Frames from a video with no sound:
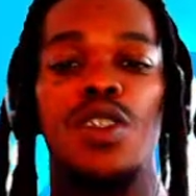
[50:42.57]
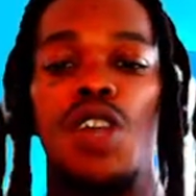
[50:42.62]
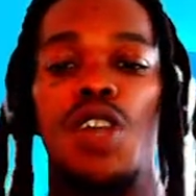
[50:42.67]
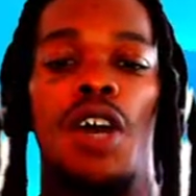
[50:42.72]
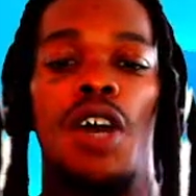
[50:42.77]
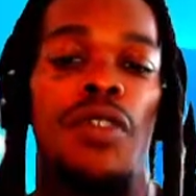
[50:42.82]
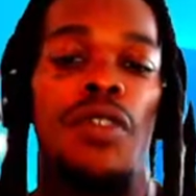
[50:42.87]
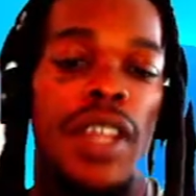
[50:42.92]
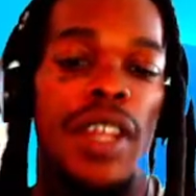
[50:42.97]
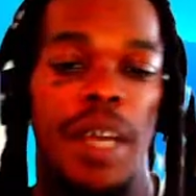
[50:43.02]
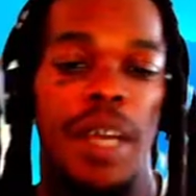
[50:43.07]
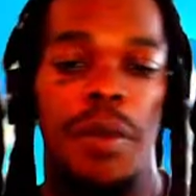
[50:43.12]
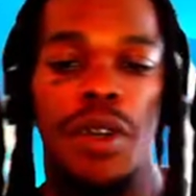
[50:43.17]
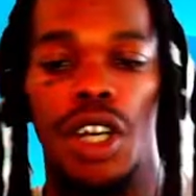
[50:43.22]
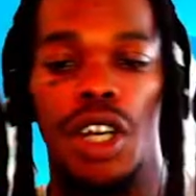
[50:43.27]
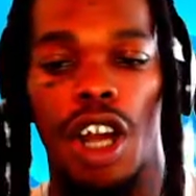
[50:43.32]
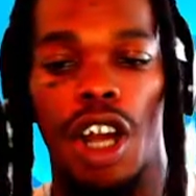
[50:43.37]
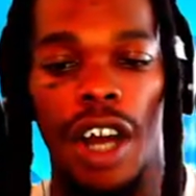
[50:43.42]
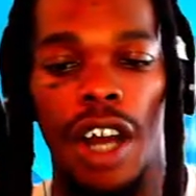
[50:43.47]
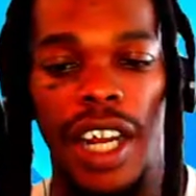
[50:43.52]
of the name of the
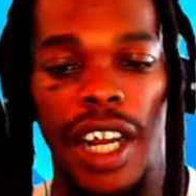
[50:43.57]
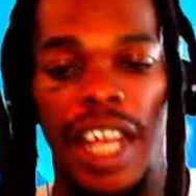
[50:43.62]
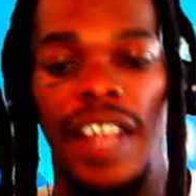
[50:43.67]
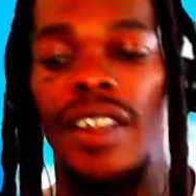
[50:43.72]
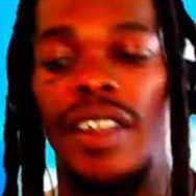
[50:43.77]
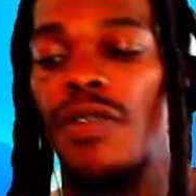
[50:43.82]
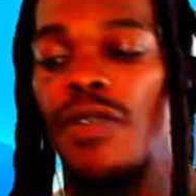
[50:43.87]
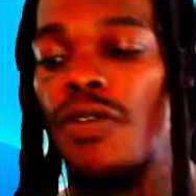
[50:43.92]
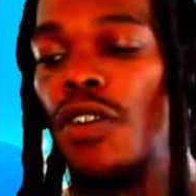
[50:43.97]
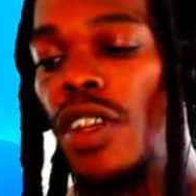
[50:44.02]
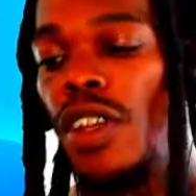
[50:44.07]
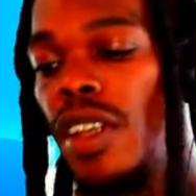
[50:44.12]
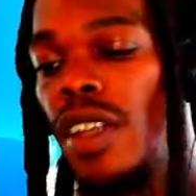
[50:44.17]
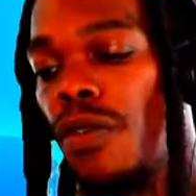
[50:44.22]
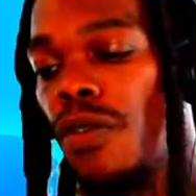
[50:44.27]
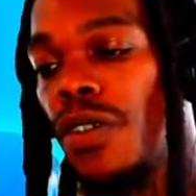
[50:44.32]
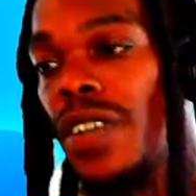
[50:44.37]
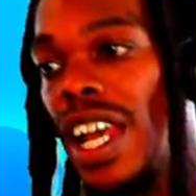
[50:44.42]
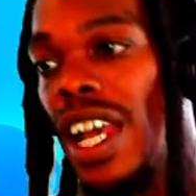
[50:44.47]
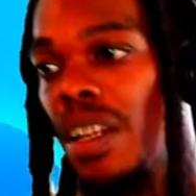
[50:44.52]
card and for the
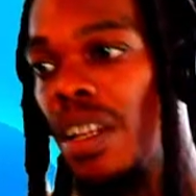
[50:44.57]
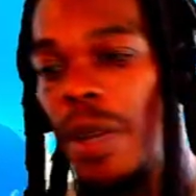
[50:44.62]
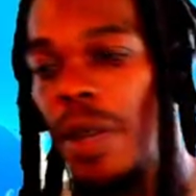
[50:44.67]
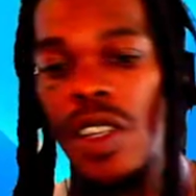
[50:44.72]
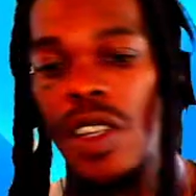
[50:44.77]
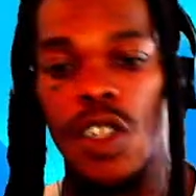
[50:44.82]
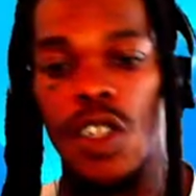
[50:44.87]
different elements.